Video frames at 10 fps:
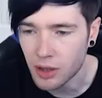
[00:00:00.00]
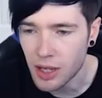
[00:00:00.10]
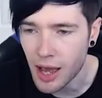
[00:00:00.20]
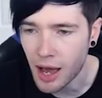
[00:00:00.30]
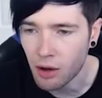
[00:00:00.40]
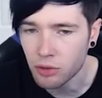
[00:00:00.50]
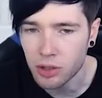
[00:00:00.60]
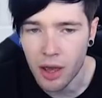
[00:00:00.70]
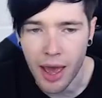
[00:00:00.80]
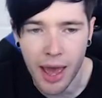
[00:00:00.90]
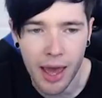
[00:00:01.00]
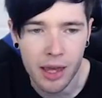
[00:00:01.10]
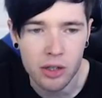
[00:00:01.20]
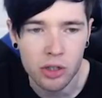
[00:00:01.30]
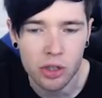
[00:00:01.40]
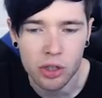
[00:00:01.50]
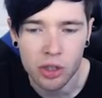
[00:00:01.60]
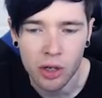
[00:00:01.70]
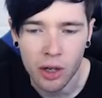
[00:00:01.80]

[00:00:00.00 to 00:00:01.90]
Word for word: the outer edge.